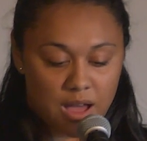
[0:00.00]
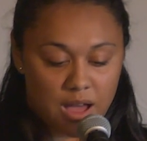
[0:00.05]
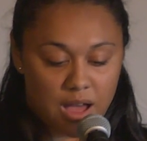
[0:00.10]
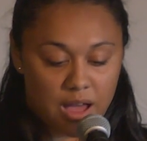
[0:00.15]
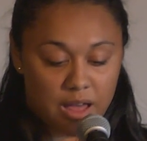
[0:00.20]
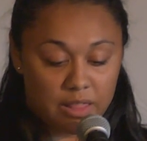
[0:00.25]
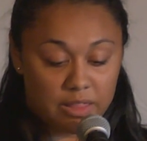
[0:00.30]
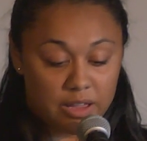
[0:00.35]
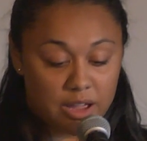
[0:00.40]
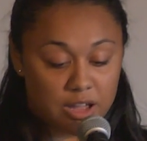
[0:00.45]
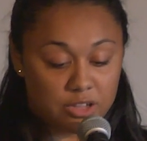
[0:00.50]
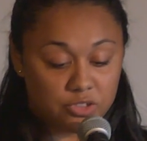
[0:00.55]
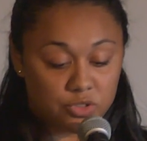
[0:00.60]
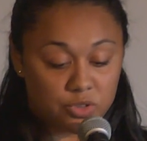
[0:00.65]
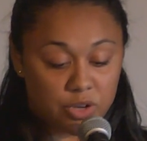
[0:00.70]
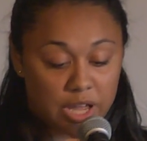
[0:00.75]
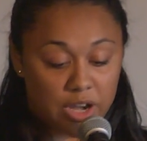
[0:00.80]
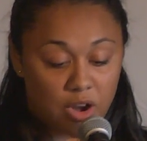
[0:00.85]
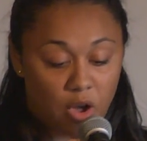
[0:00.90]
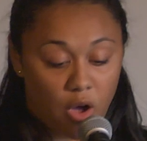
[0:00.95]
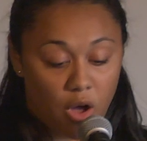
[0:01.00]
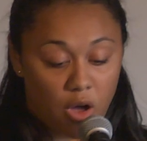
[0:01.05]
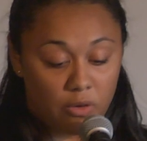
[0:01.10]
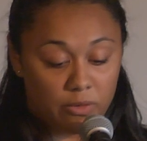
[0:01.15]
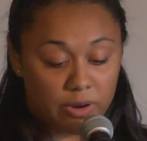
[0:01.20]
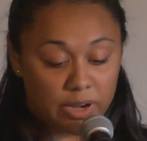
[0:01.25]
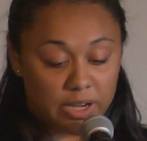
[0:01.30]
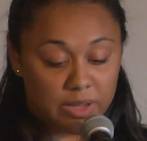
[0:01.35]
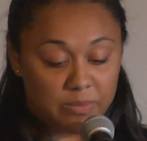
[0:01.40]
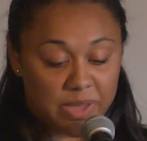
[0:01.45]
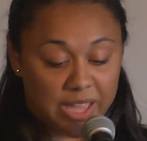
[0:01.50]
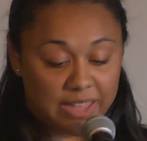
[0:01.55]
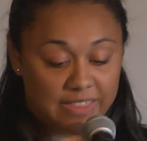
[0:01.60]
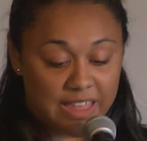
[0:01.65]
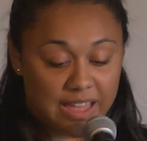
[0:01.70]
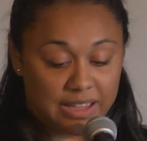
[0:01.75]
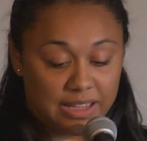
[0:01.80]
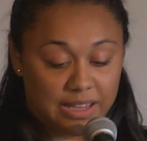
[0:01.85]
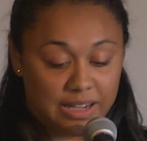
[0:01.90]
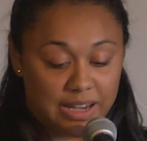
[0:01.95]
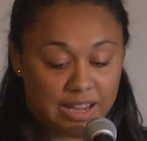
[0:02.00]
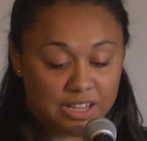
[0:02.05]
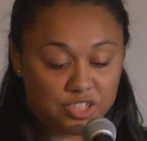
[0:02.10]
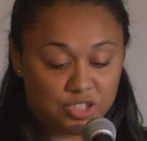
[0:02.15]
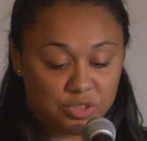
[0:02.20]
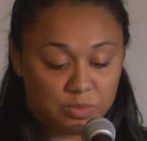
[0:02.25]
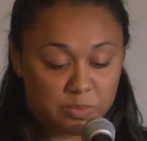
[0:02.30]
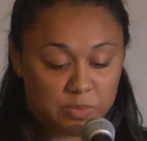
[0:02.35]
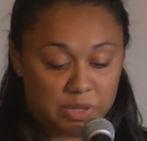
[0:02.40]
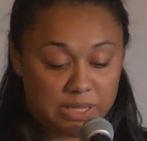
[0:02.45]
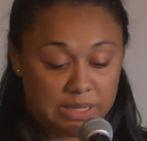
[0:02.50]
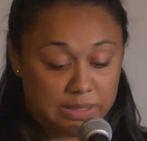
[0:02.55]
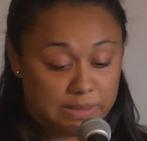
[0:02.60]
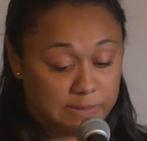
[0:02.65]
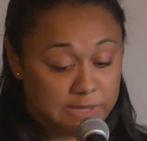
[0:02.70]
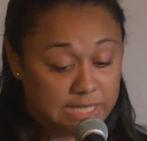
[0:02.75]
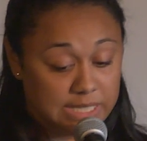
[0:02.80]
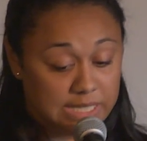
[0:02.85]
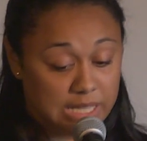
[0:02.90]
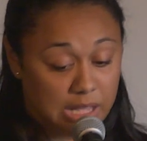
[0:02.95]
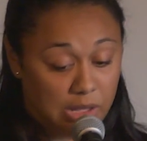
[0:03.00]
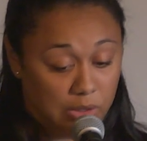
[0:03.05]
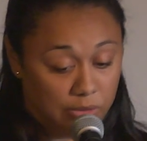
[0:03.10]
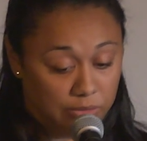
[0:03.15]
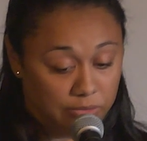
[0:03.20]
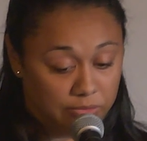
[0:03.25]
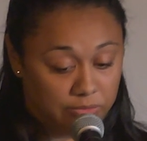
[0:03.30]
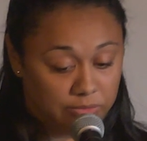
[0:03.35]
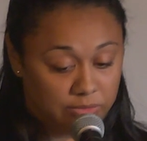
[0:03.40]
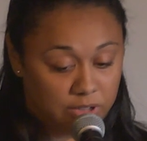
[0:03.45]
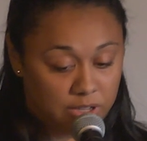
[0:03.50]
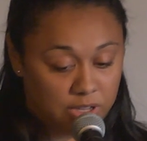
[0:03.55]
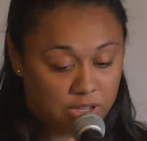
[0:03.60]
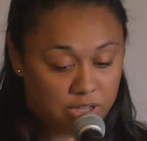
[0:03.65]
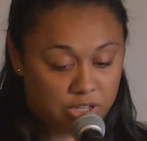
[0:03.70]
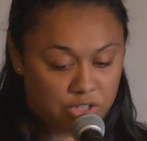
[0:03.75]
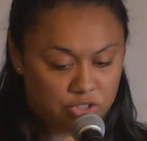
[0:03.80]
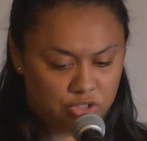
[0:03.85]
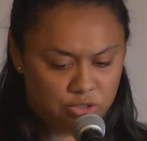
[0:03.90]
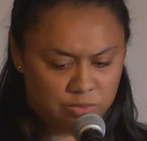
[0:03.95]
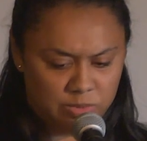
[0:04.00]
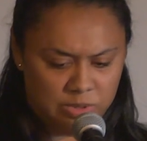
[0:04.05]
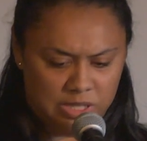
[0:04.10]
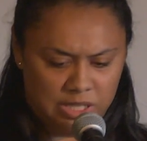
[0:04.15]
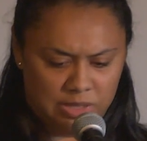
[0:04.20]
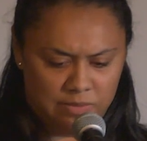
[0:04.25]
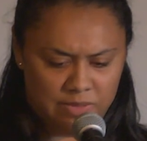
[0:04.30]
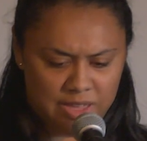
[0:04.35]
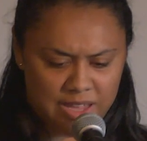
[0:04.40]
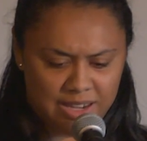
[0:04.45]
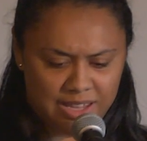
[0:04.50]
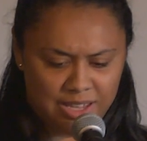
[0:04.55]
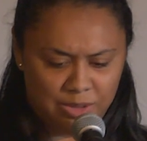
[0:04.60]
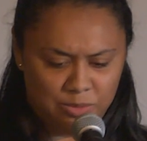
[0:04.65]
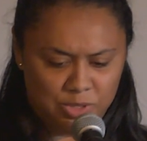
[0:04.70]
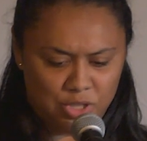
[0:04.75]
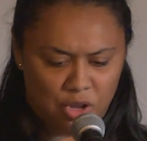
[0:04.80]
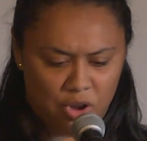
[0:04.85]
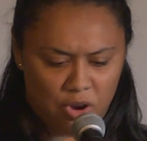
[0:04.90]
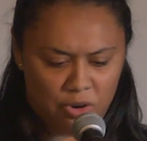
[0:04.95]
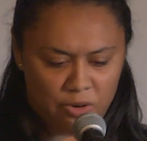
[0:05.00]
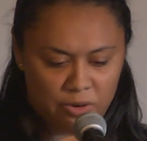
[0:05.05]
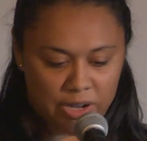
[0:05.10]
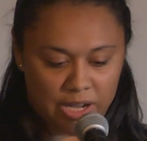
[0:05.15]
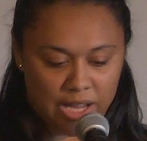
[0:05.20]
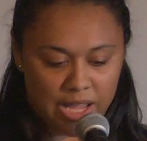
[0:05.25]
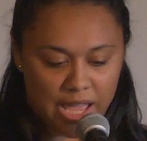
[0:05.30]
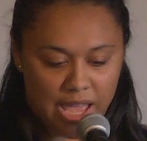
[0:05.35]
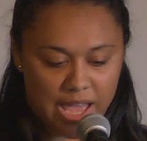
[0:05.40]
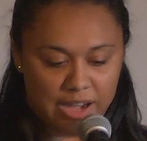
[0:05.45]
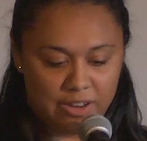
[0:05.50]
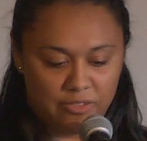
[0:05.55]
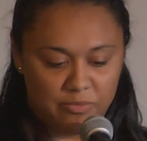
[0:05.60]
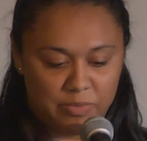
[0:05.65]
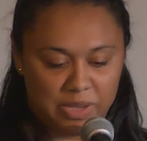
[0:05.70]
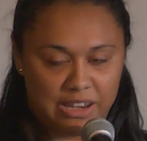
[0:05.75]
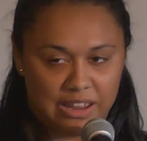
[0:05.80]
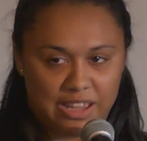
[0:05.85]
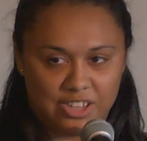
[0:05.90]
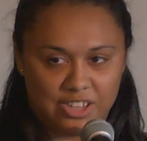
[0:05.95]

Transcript: Alejandro had already made that connection himself. Could you believe that? He was already ahead of me in